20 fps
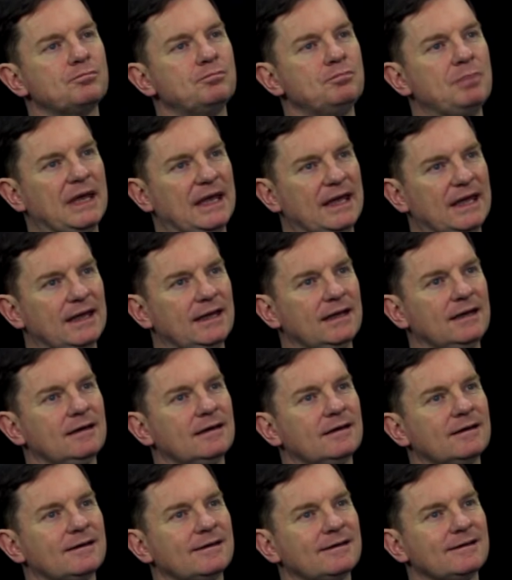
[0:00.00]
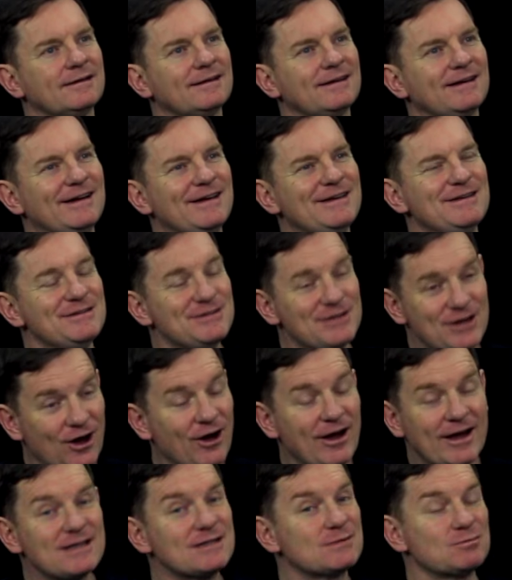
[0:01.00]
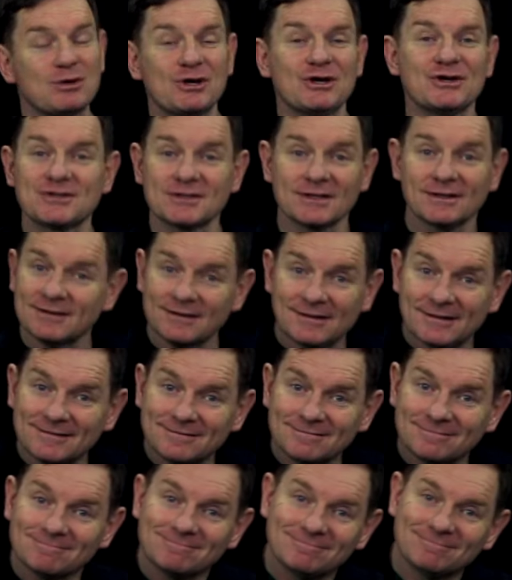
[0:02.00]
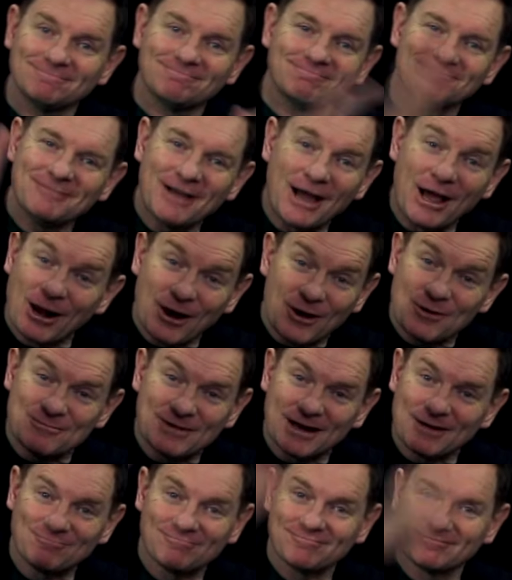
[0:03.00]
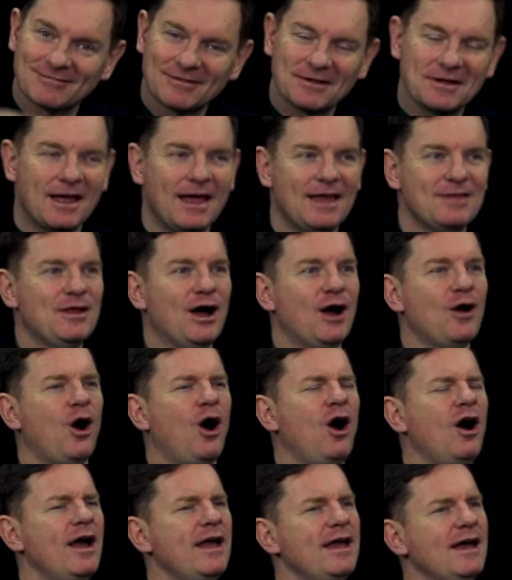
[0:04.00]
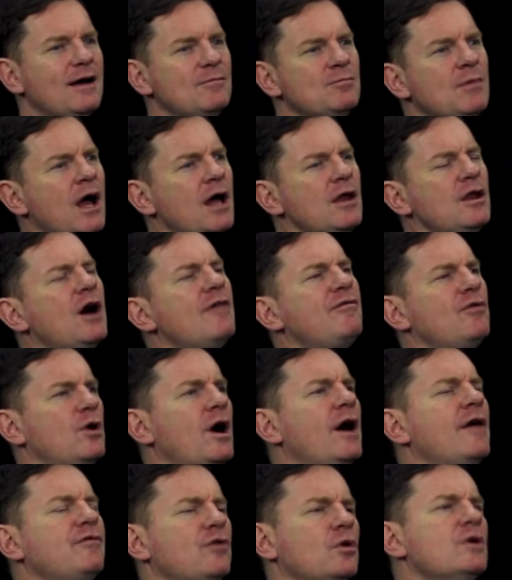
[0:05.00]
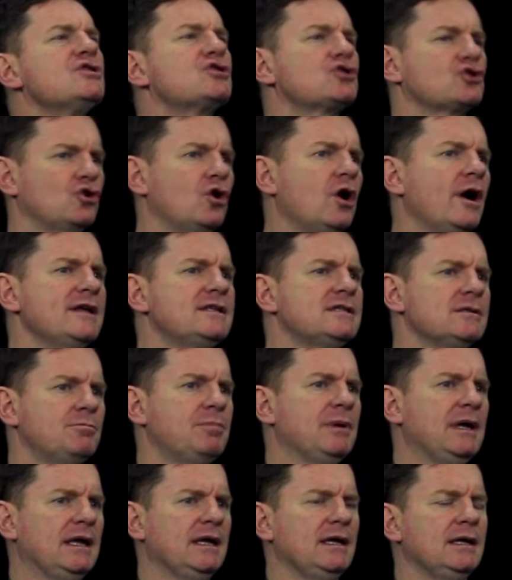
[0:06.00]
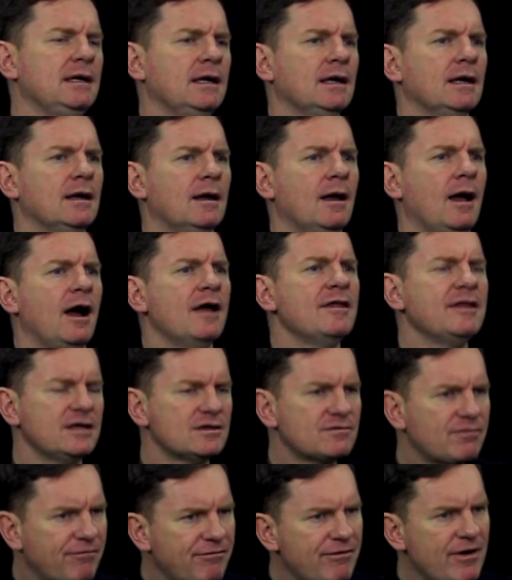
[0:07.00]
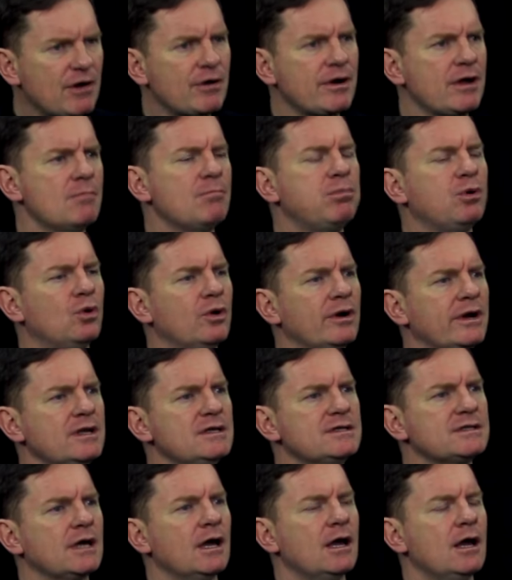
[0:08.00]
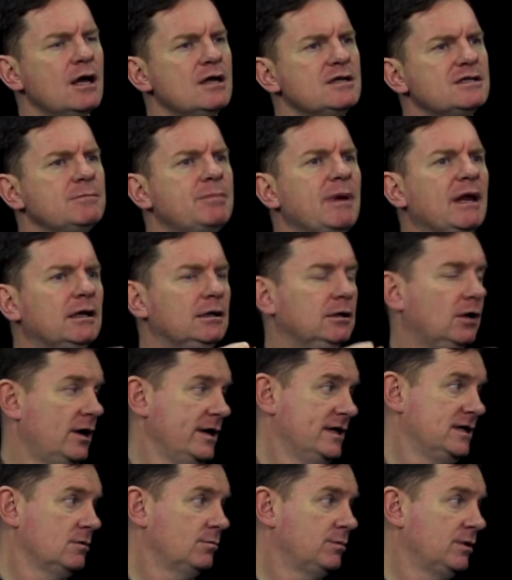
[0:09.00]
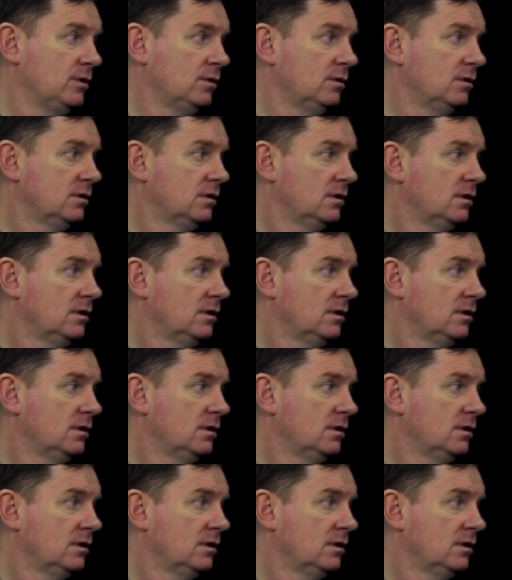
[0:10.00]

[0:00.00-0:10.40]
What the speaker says: been a nice person. Hello, Mum. No, I am. No, I've always tried to be. I think it's very important to be likable,